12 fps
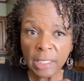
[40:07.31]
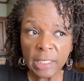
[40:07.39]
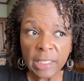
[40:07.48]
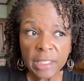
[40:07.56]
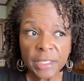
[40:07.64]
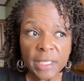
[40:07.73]

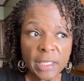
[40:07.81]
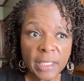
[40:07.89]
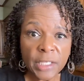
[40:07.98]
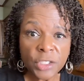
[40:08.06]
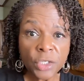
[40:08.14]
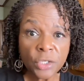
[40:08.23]
anything
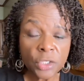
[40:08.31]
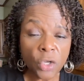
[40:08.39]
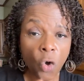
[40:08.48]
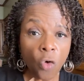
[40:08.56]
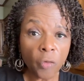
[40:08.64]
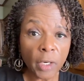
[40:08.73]
that's cooked
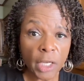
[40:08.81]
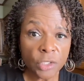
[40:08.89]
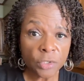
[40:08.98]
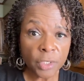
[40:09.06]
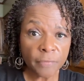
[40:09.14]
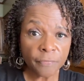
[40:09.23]
over
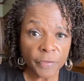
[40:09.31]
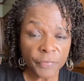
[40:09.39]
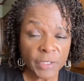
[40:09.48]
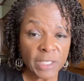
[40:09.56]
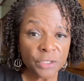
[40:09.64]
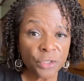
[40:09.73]

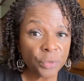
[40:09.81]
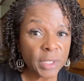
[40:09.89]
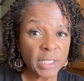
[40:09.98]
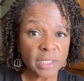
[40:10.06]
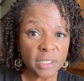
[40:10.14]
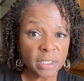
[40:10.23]
115
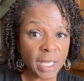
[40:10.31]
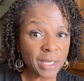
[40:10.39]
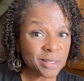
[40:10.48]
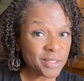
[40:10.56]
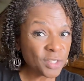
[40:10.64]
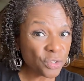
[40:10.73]
degrees is
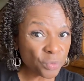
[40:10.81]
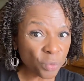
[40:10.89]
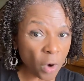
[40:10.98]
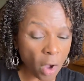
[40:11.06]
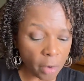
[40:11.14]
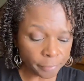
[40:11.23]
not considered
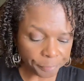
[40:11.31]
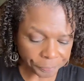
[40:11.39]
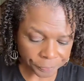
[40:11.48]
raw.